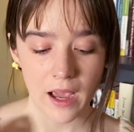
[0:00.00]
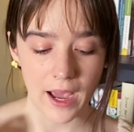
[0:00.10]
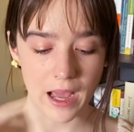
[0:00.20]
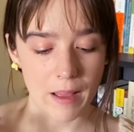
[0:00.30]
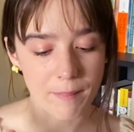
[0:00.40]

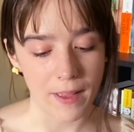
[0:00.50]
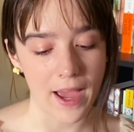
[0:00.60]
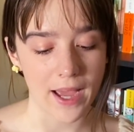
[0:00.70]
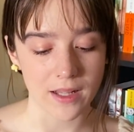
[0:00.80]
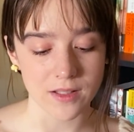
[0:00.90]

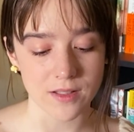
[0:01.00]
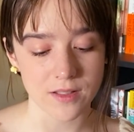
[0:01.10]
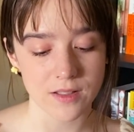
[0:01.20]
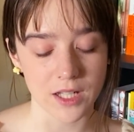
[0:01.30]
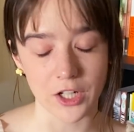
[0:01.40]

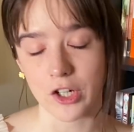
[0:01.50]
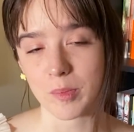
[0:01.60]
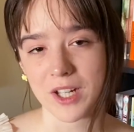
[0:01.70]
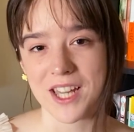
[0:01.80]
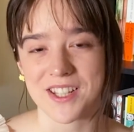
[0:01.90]
As
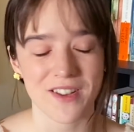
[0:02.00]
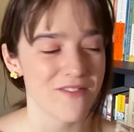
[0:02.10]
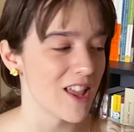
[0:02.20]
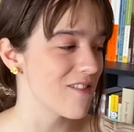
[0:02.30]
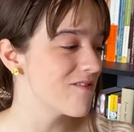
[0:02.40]
Incurable Case
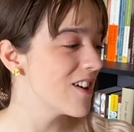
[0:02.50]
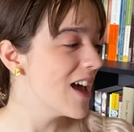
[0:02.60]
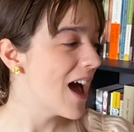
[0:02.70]
of Love,